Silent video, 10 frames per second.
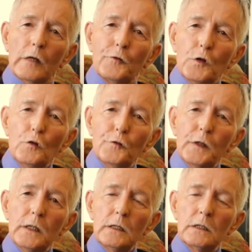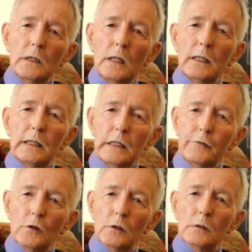If you feed
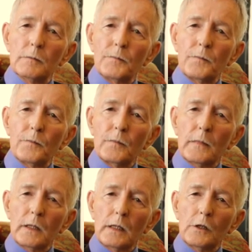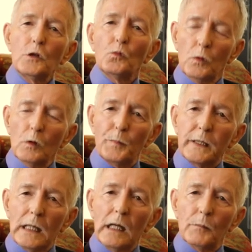evil, you will
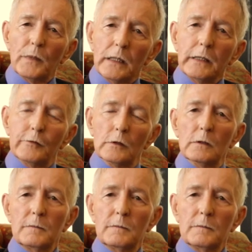become evil.